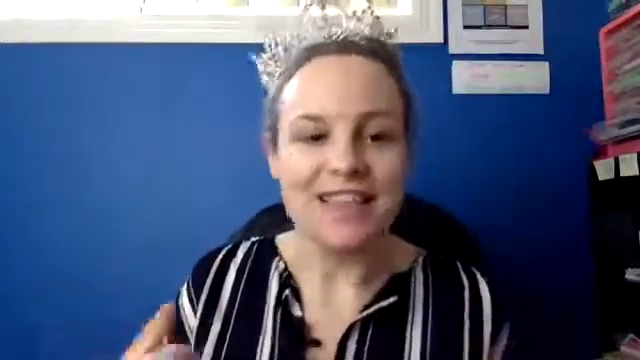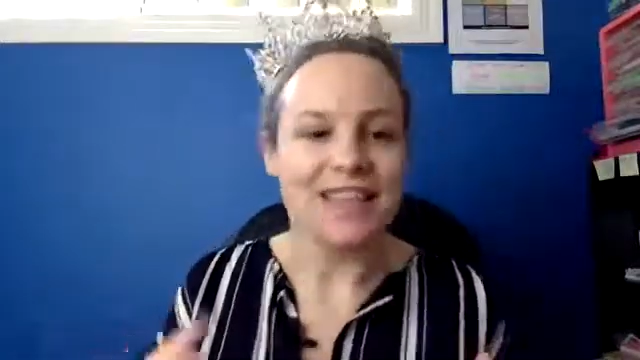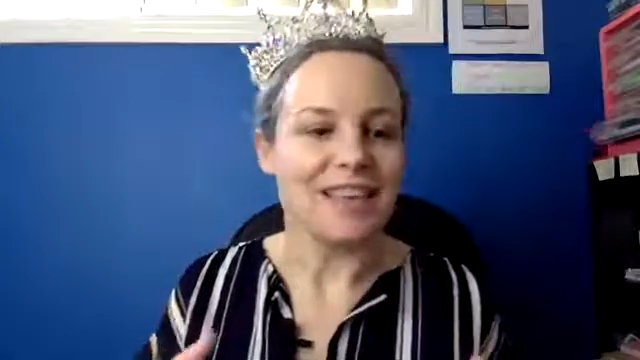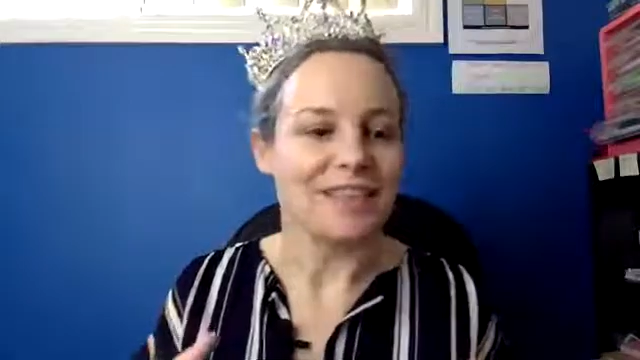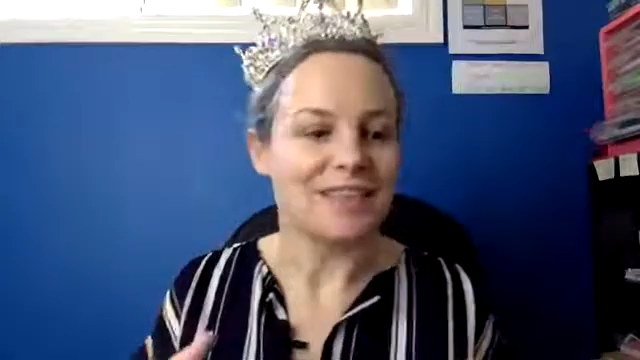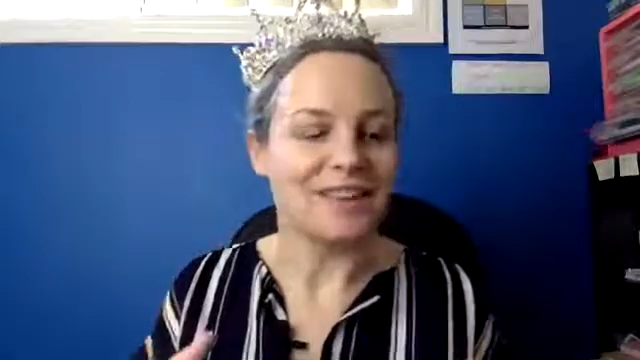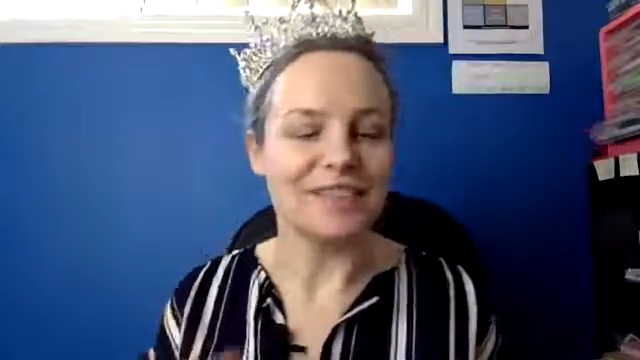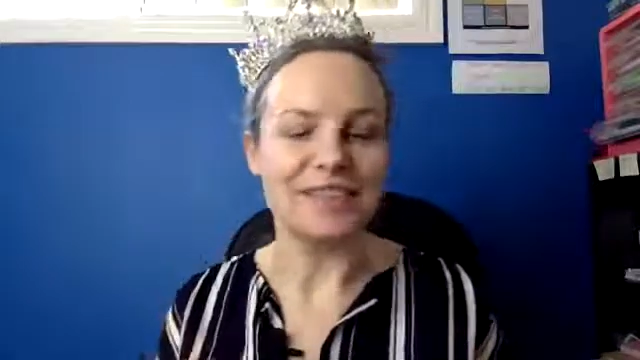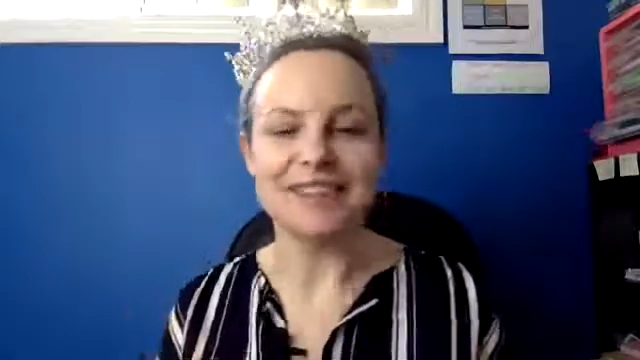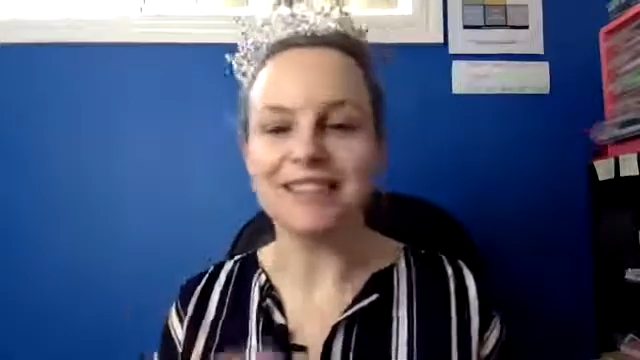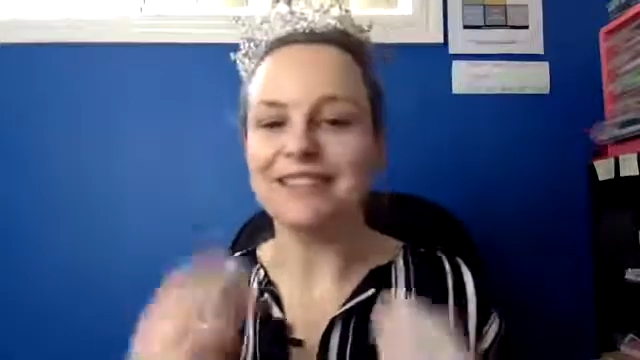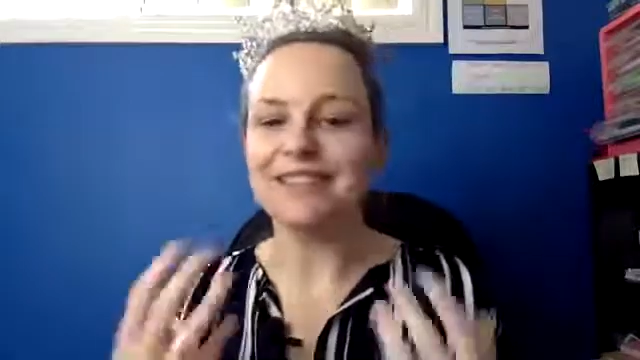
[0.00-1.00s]
thank you,
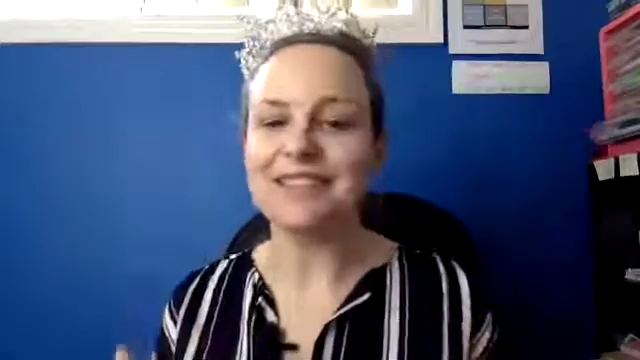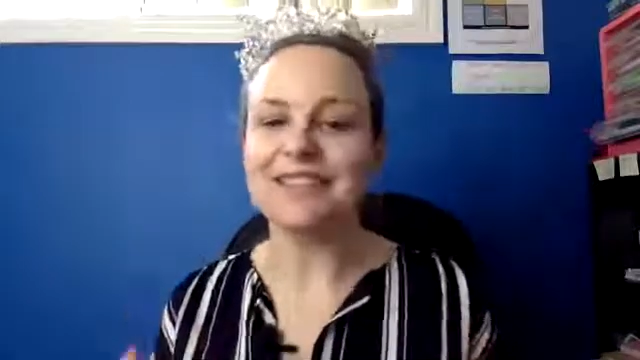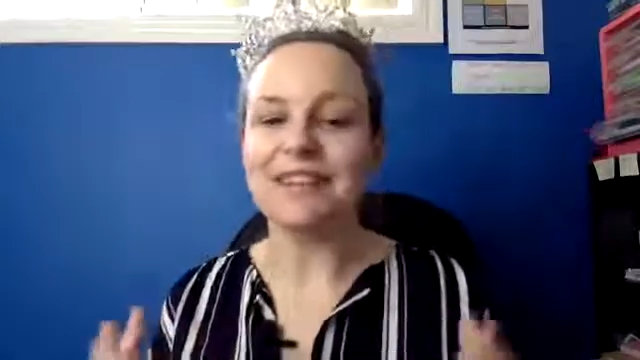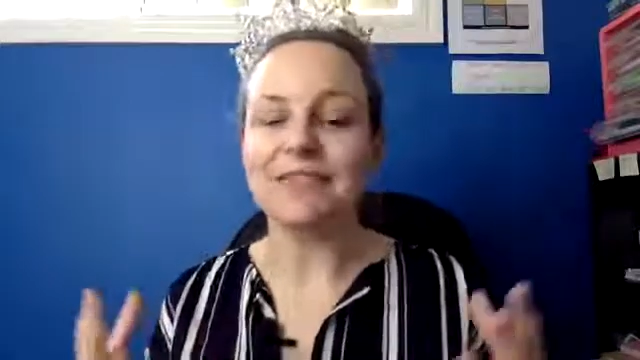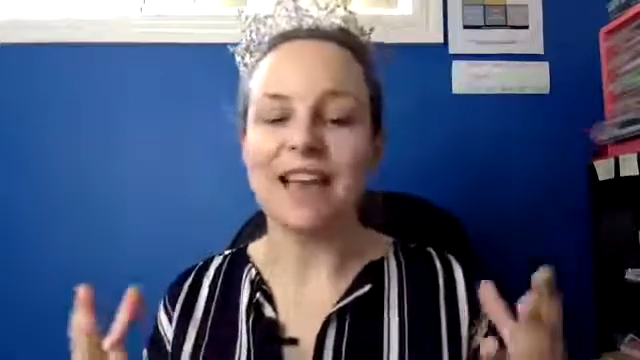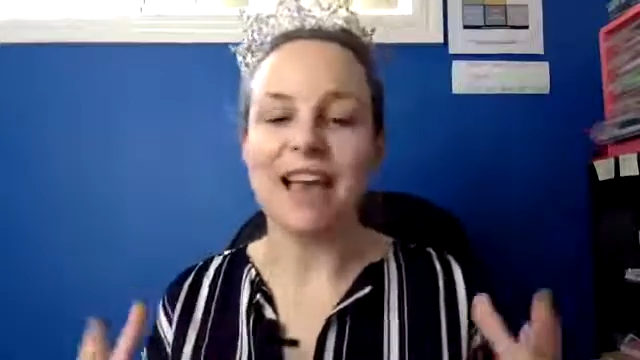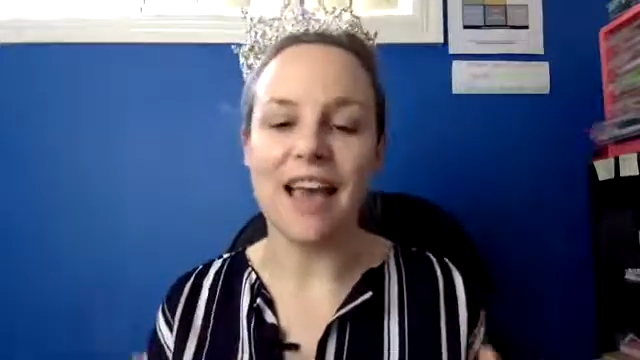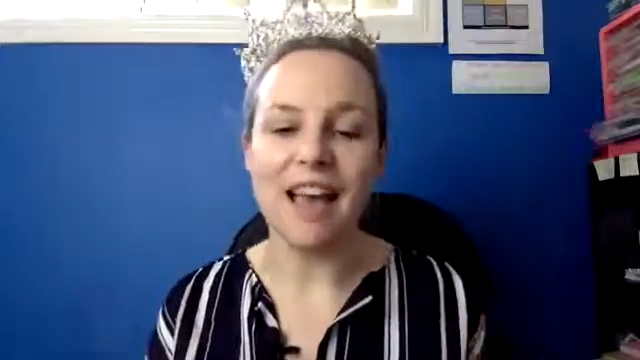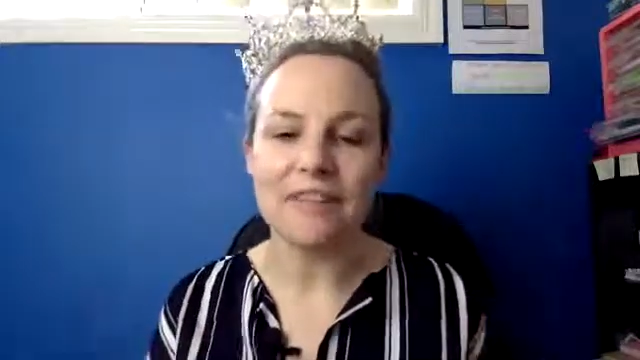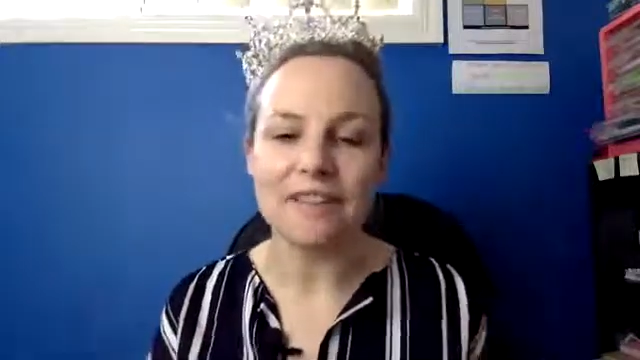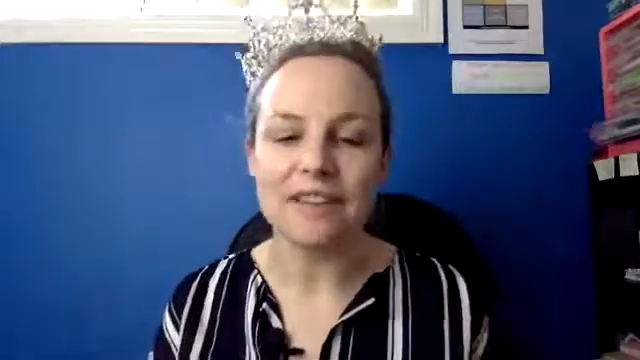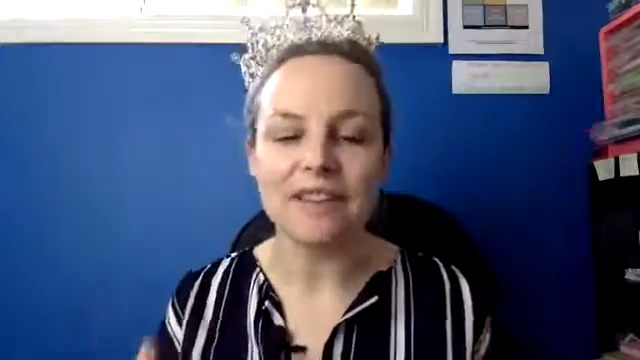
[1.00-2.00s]
Devon, the reason that we
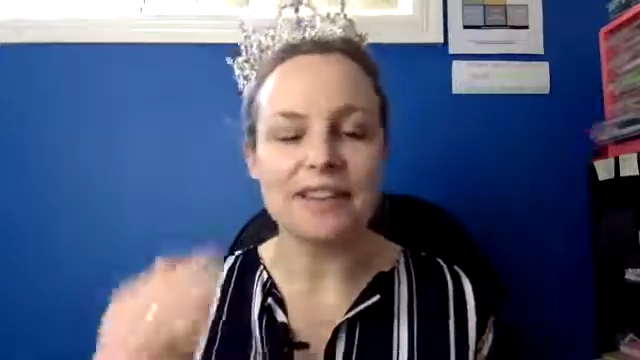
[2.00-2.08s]
have it